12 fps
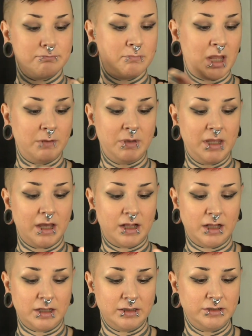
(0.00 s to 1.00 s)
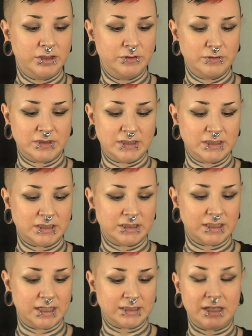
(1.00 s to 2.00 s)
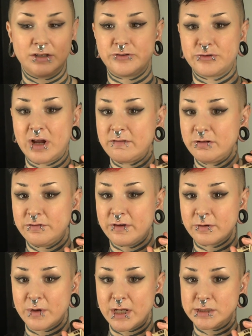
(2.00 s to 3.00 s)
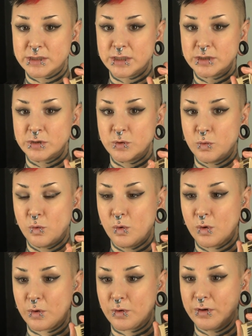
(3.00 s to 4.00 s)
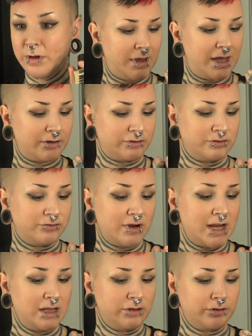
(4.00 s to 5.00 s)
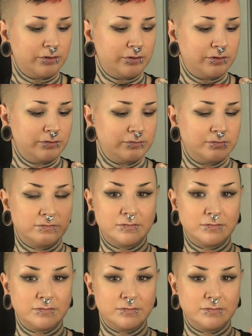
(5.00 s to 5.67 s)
Maybe I'll use this as like a travel foundation or at our trailer /